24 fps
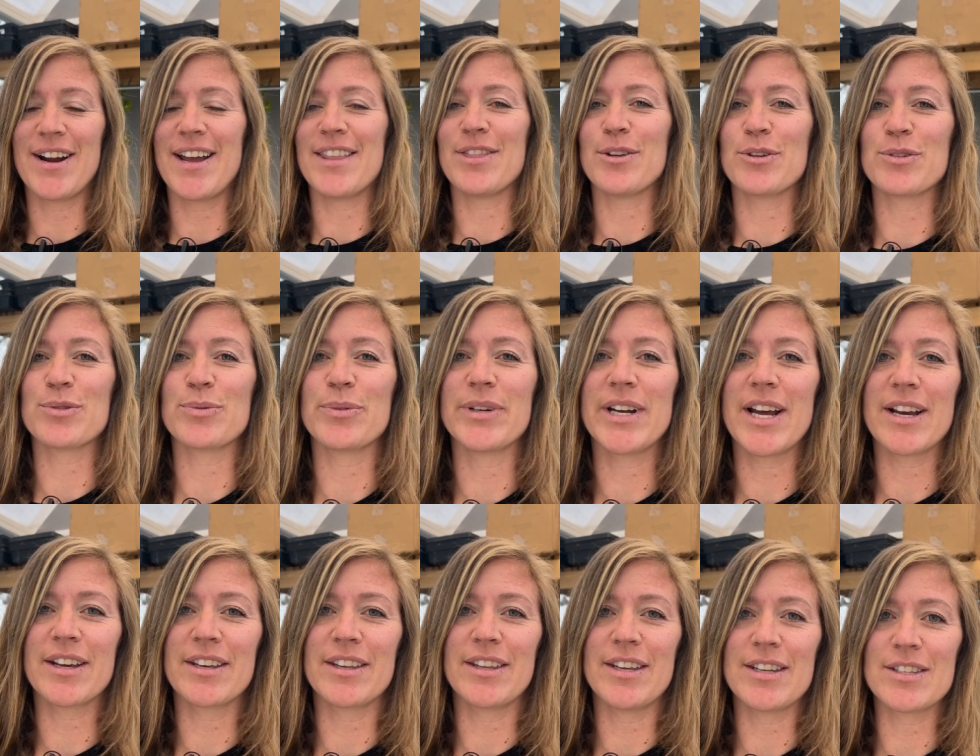And those
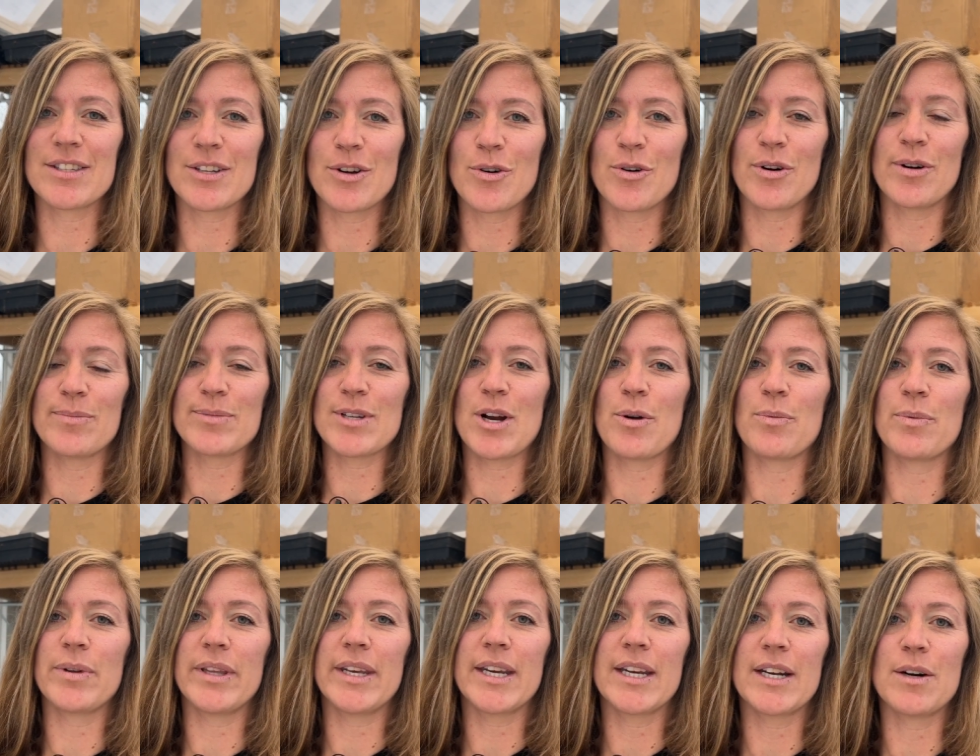ranunculus corms are
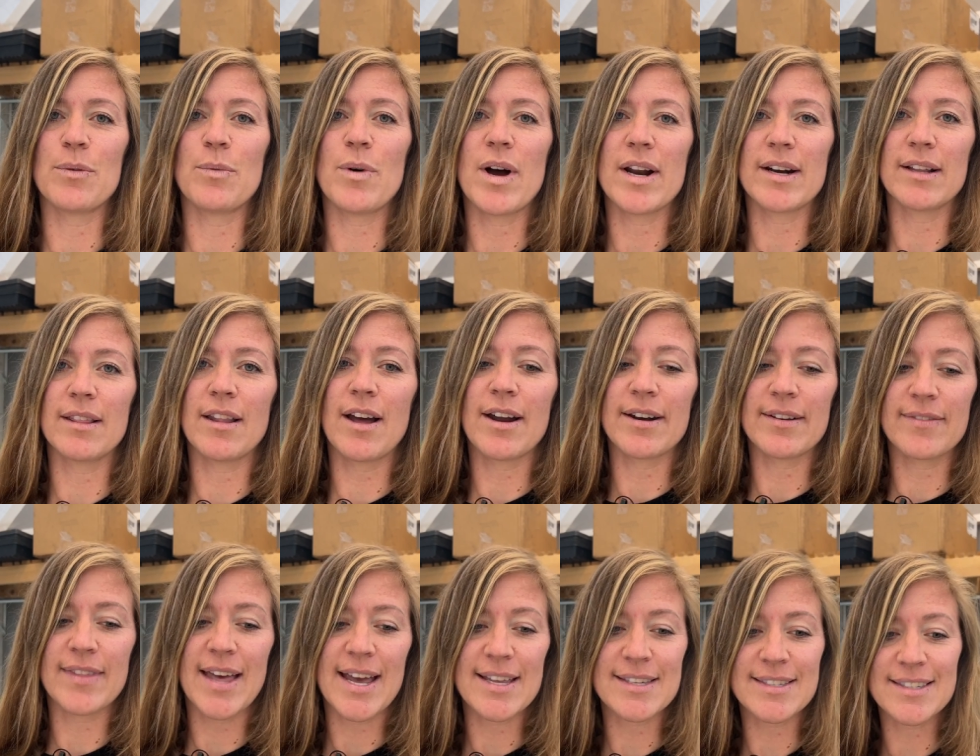really gonna want a lot
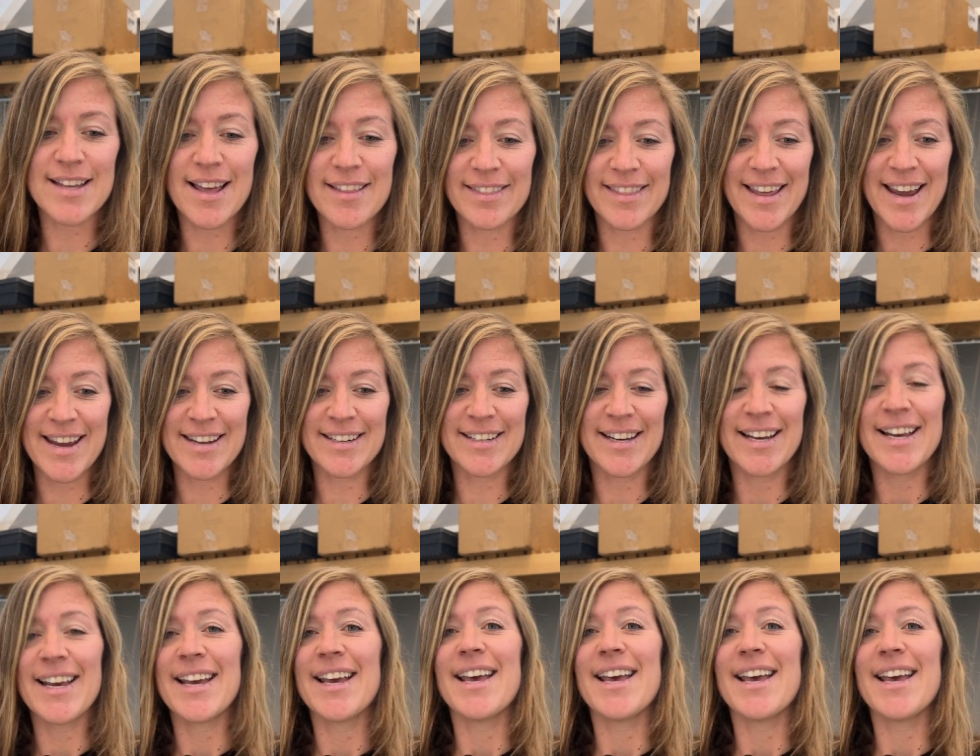of that sunlight.